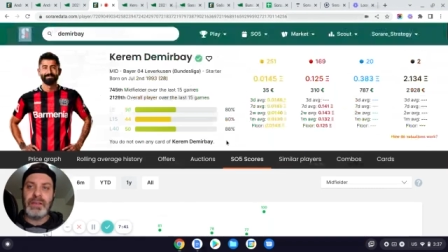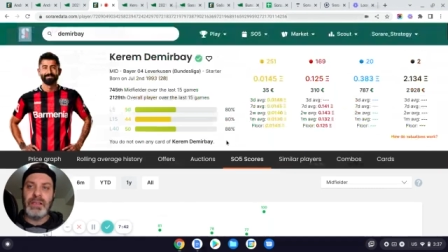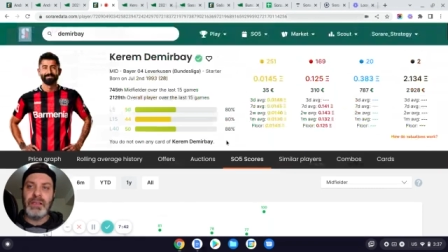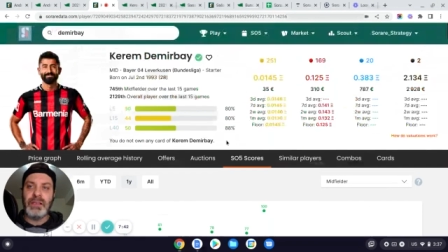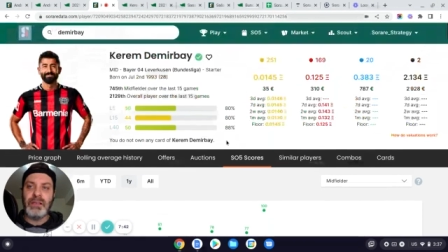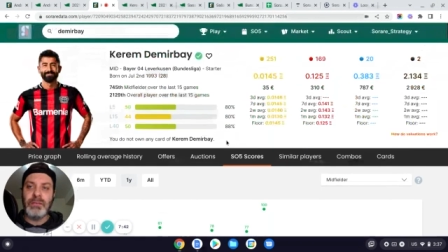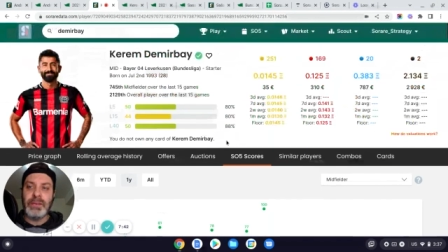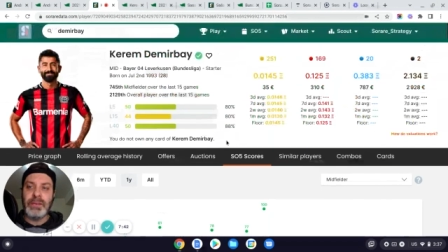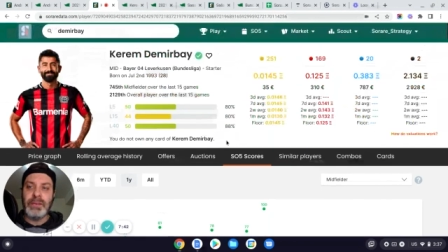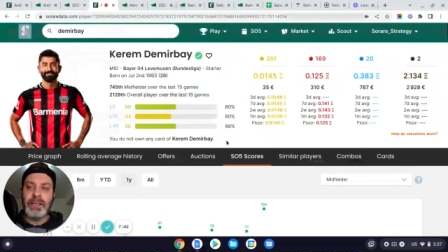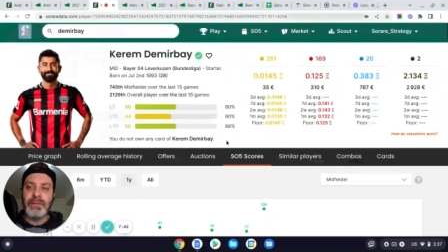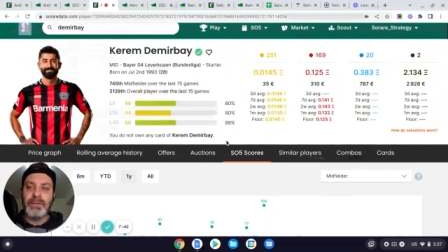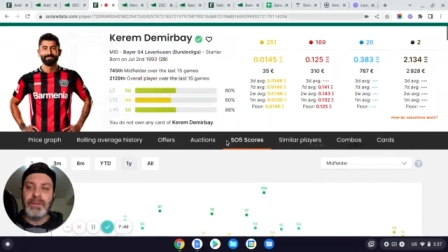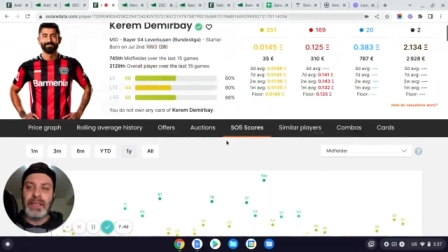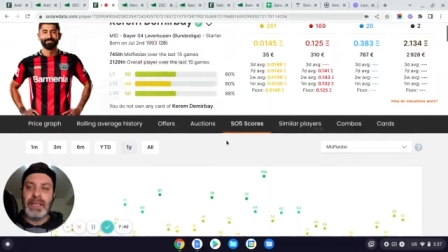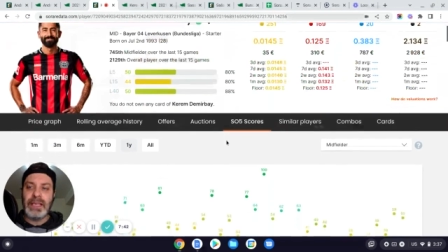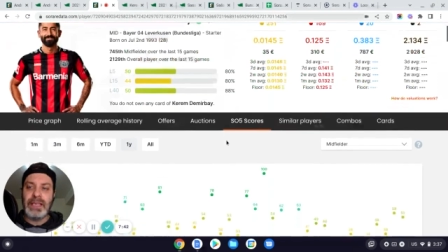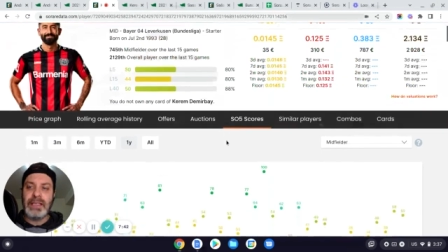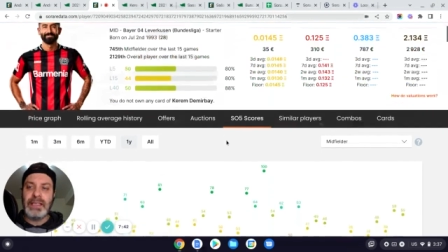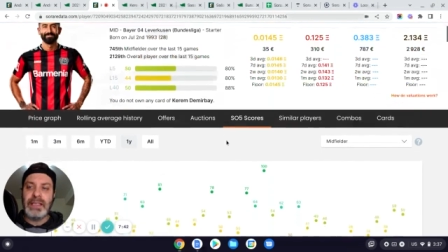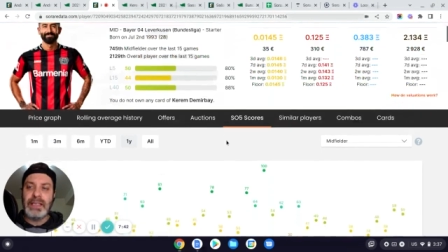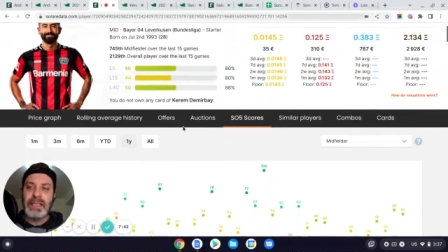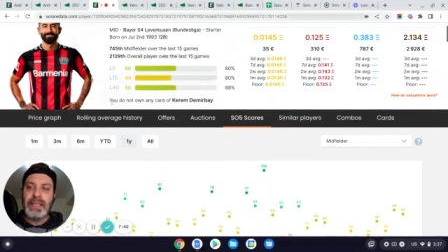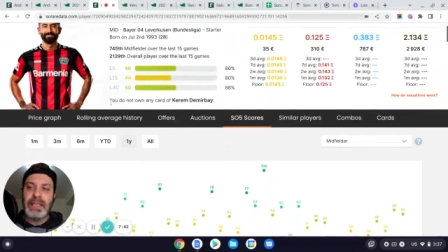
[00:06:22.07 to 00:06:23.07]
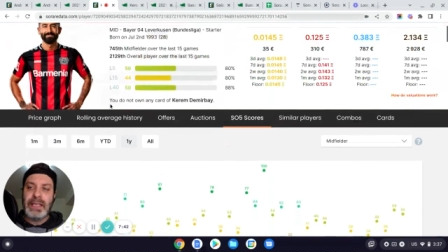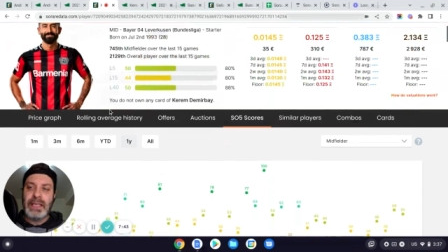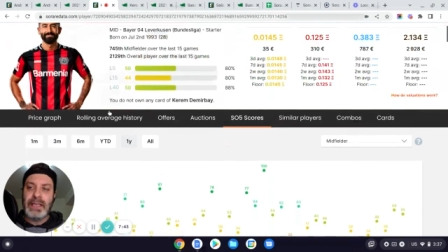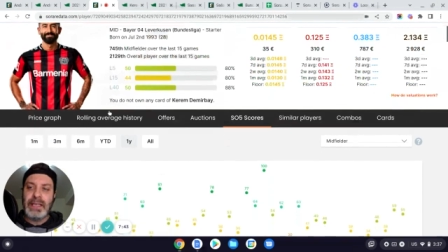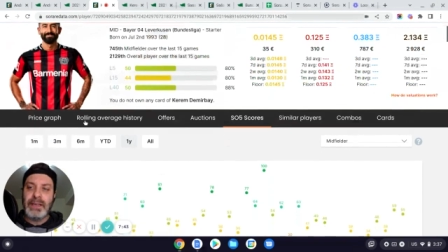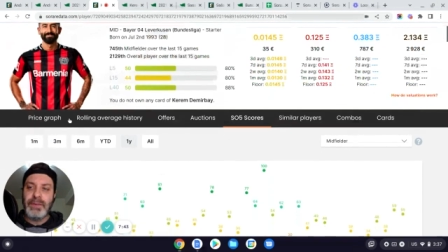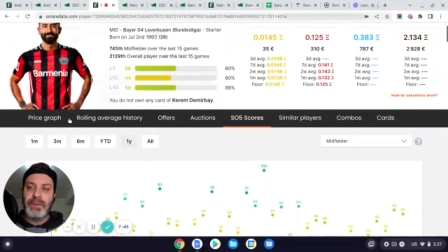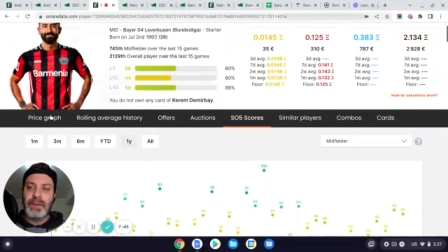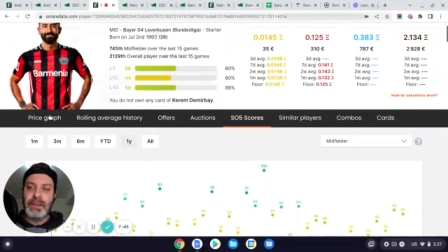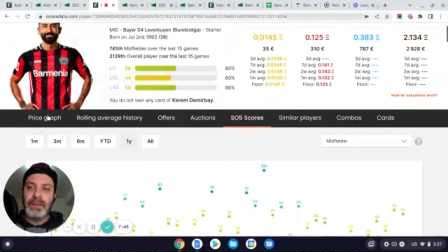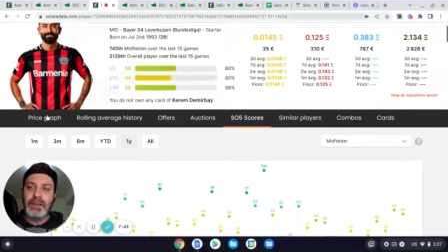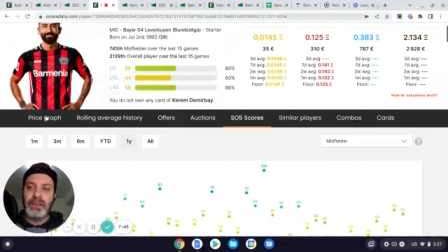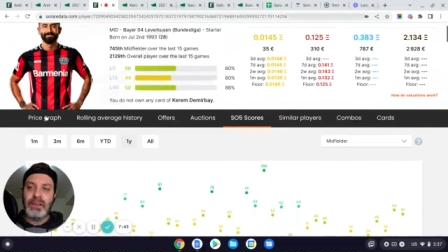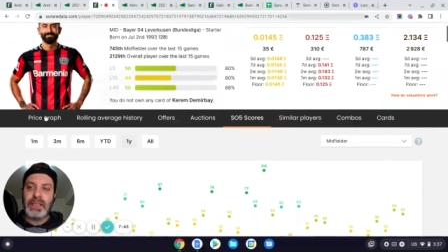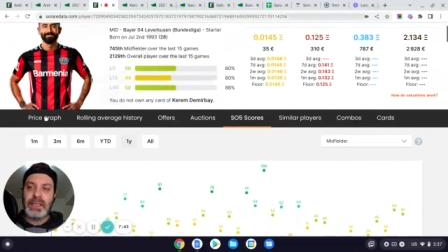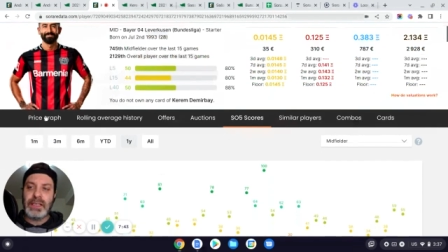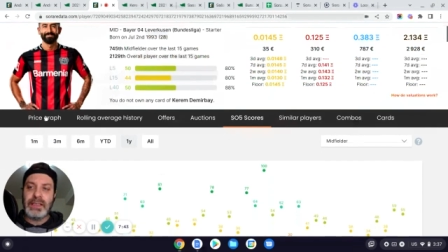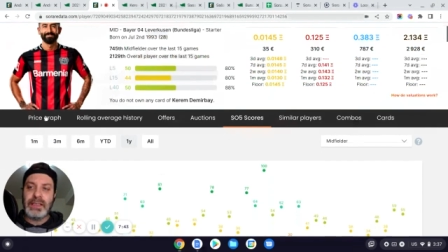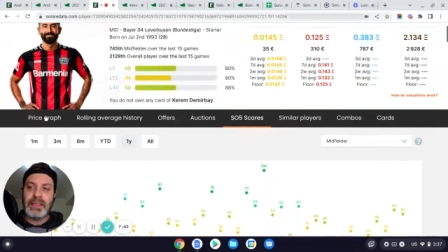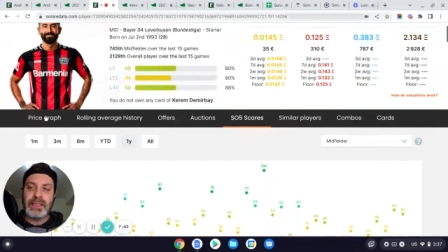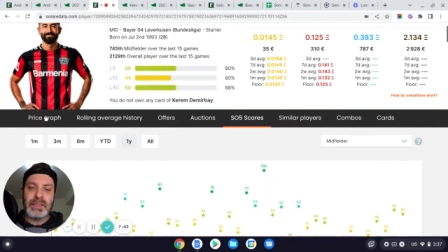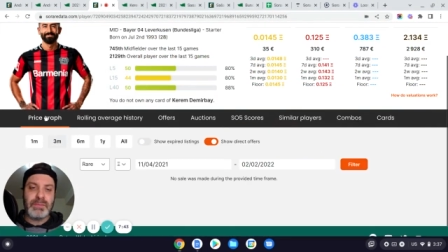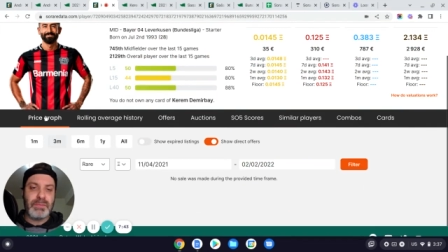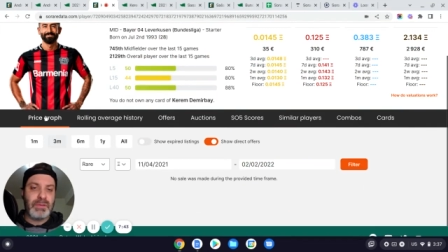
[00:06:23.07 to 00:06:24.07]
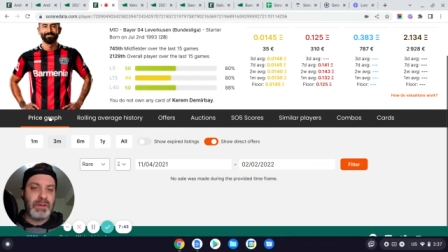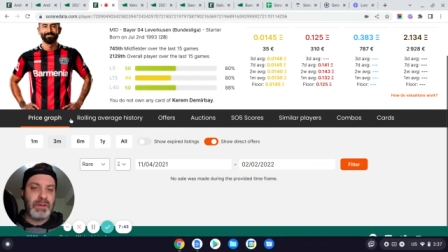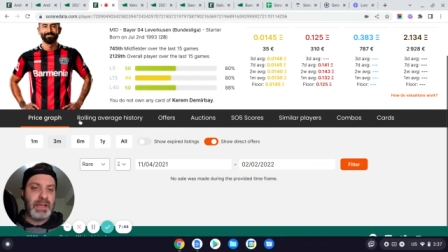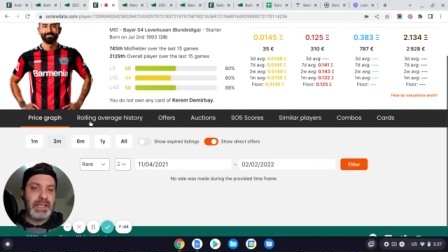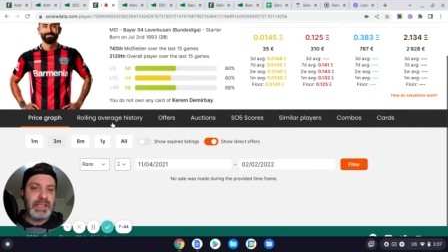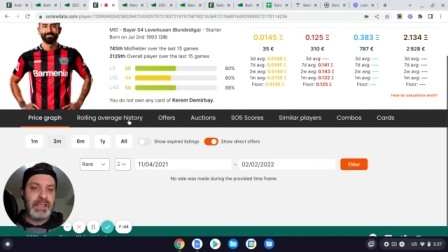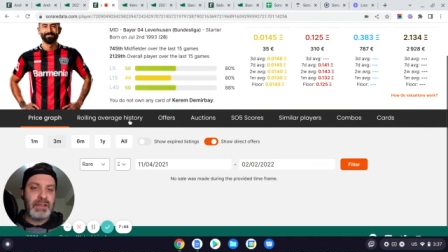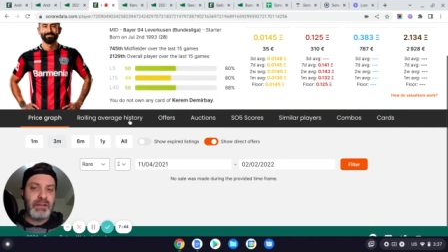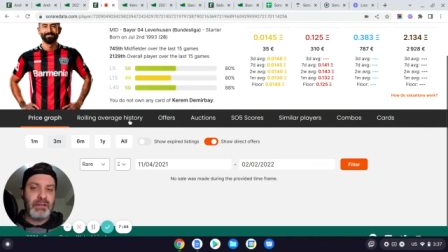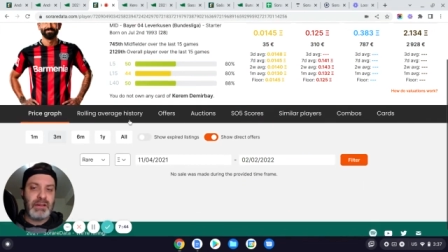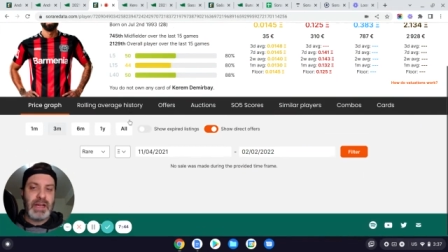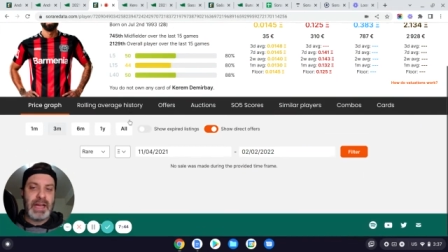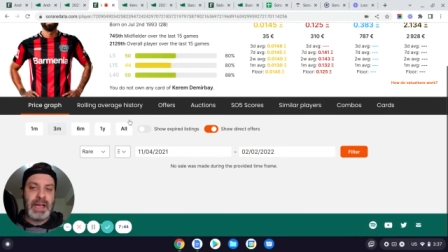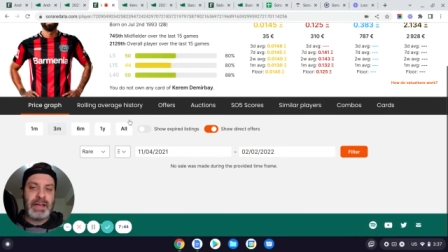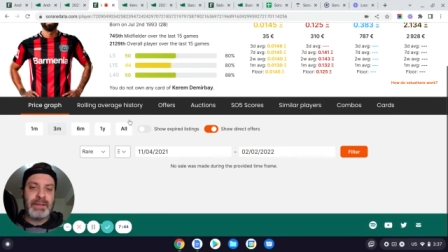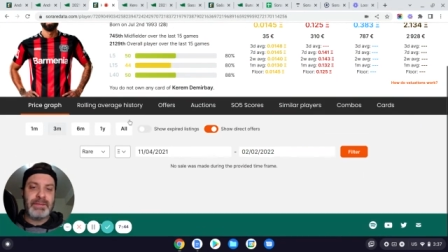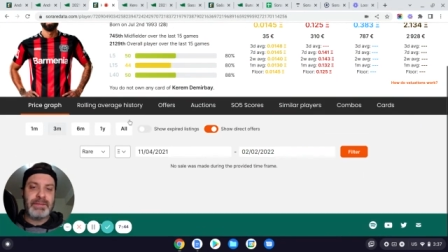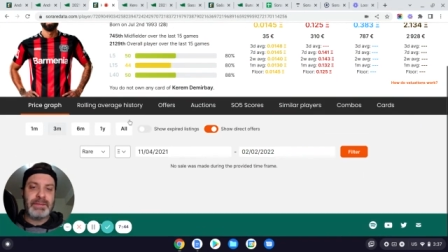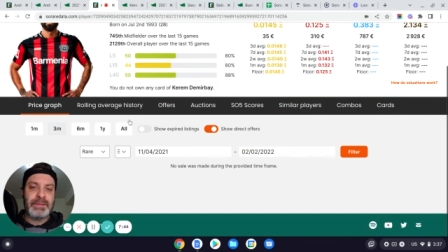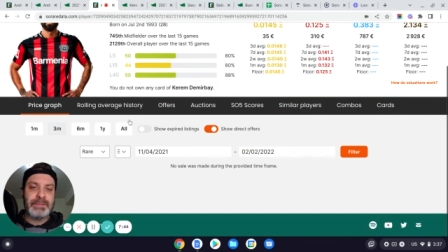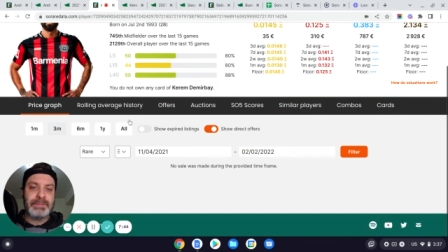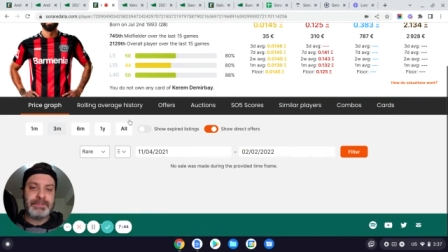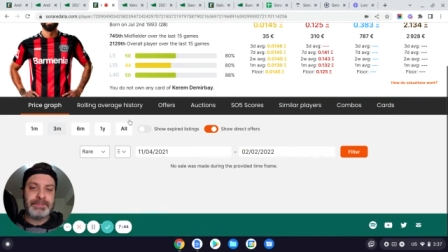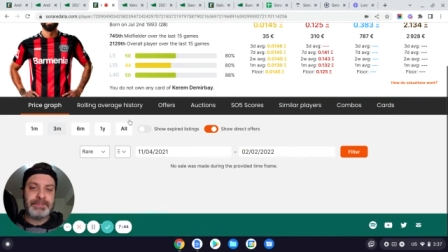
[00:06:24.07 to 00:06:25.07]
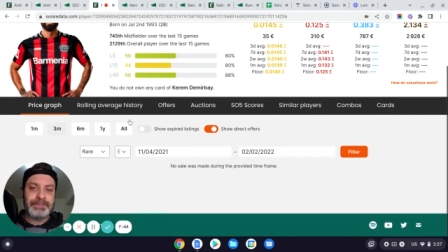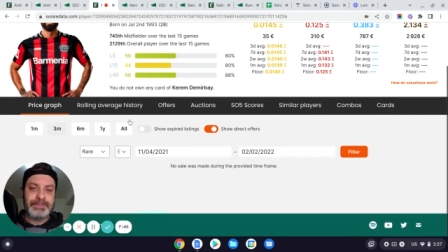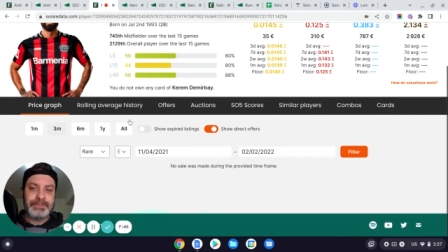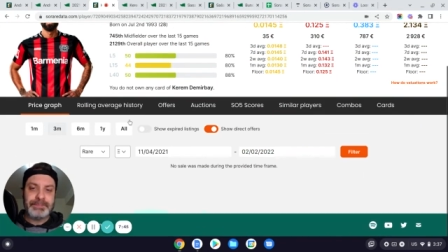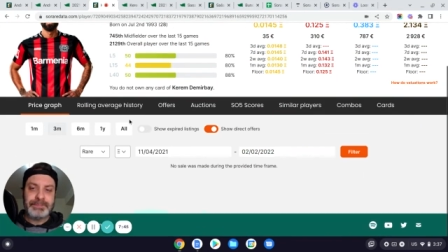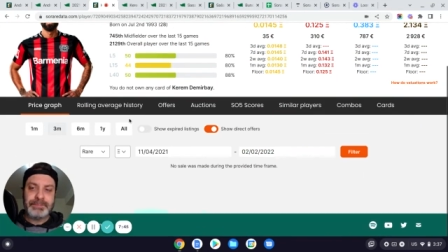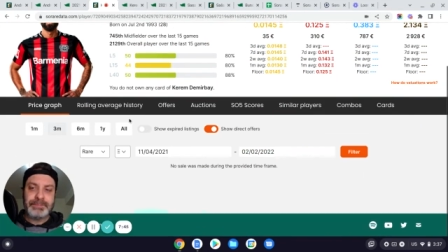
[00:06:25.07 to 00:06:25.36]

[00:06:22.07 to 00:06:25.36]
off a little bit of late. And if we look at this price graph,